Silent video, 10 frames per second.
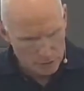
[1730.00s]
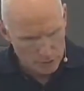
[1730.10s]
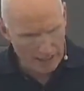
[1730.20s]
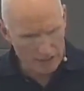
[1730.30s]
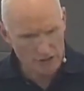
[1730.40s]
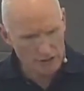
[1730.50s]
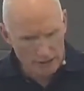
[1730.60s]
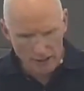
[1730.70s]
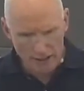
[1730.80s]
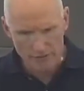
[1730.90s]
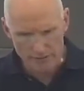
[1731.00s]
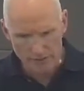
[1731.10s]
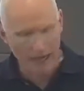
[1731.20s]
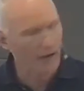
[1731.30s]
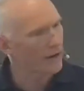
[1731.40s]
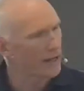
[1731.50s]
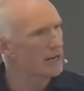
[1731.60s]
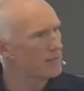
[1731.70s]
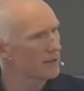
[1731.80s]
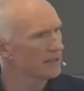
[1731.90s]
to actually love our
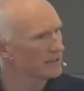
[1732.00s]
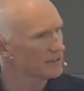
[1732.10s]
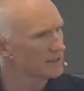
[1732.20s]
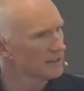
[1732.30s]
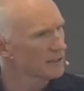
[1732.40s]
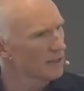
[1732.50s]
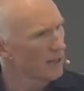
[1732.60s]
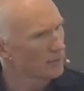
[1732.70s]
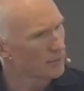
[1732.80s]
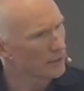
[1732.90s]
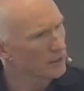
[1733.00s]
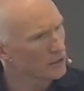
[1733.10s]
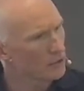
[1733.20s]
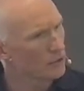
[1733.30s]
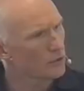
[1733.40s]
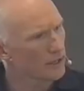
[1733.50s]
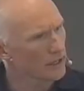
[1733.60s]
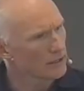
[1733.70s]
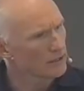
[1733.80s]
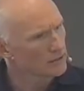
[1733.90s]
enemies and bring
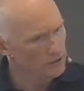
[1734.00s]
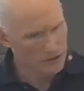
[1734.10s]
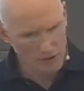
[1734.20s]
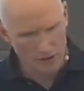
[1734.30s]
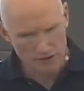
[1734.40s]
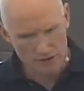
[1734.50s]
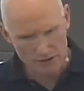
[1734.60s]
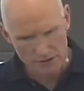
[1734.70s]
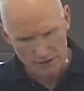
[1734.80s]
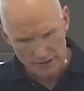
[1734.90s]
glory to God's